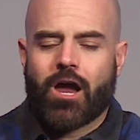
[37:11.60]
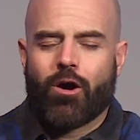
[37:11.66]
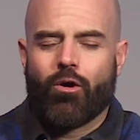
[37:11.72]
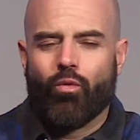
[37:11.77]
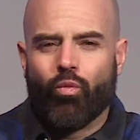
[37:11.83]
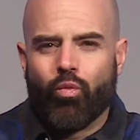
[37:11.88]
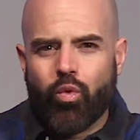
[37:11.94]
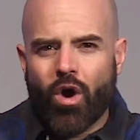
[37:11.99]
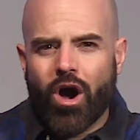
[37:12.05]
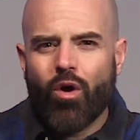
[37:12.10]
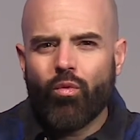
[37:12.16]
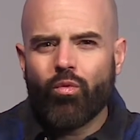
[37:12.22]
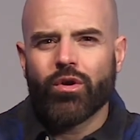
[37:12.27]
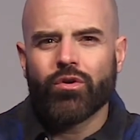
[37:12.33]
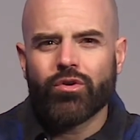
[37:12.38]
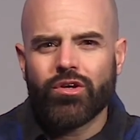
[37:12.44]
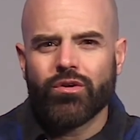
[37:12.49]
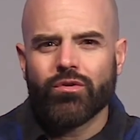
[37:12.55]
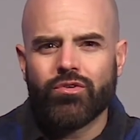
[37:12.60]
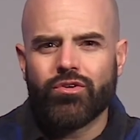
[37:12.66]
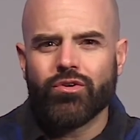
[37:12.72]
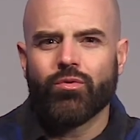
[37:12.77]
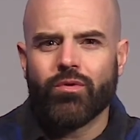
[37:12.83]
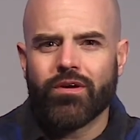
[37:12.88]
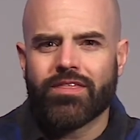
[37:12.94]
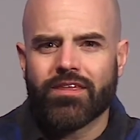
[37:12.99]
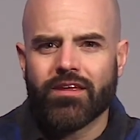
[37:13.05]
What will you do
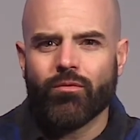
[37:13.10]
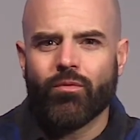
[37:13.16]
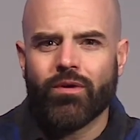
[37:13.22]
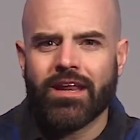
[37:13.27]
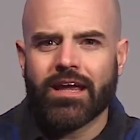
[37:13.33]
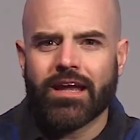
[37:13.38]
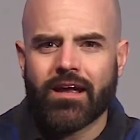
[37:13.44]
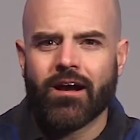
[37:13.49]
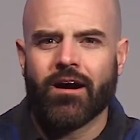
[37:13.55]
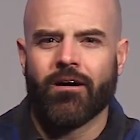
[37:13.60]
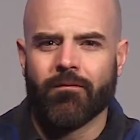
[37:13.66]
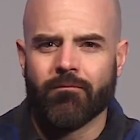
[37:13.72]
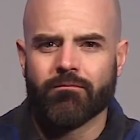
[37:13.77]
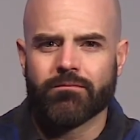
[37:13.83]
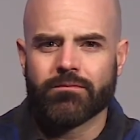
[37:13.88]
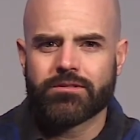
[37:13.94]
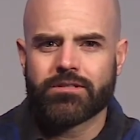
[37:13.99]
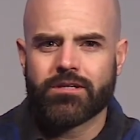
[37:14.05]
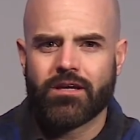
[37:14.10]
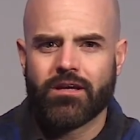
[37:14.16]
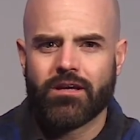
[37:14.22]
with it when it comes?